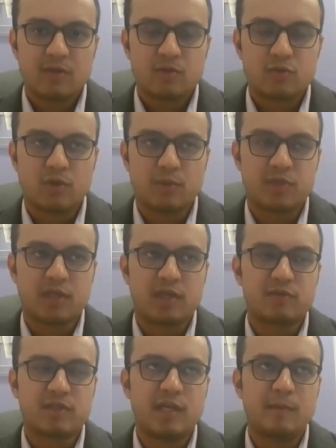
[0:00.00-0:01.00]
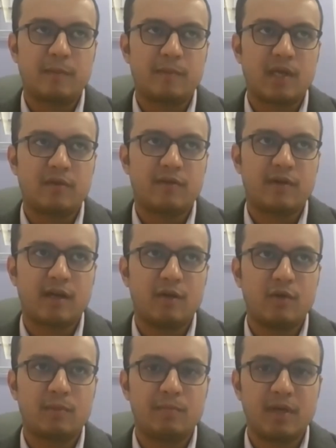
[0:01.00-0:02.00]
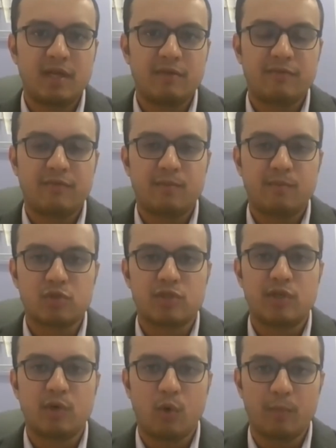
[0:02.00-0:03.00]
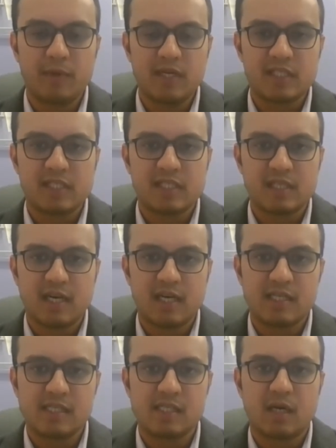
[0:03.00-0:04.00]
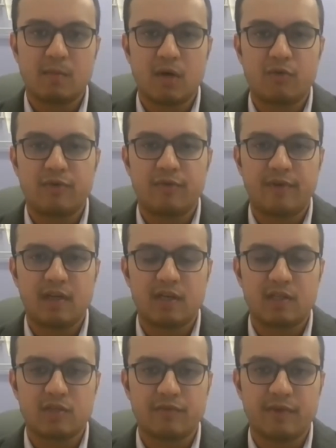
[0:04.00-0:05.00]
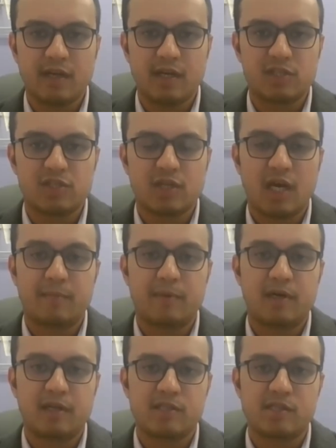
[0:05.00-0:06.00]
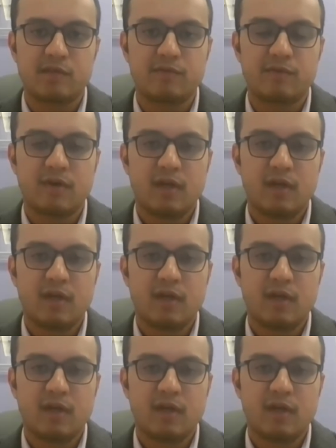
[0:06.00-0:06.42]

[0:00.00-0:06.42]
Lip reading: So obstructive sleep apnea, if I tell you in brief, mostly obese guys above 50 years of age, hypertensive,